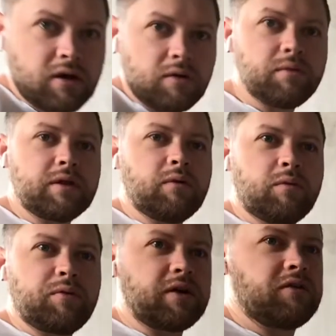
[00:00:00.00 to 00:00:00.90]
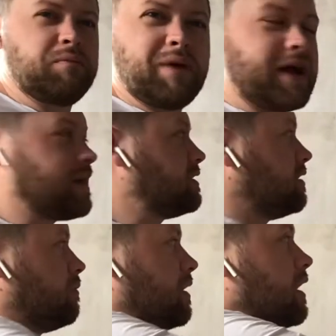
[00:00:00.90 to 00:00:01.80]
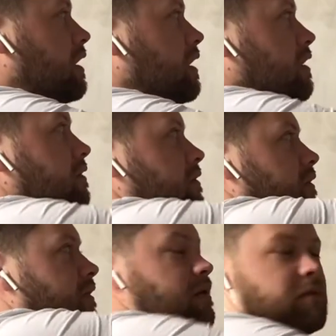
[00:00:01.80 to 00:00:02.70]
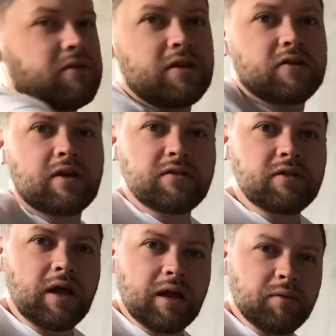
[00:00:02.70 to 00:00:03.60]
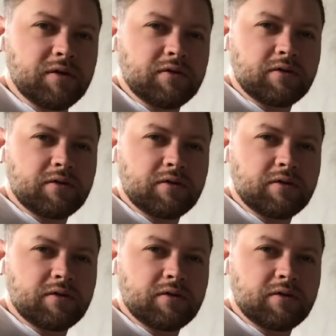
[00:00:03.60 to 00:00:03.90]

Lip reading: but that would bring us back to the beginning, and it's the same as the identity element.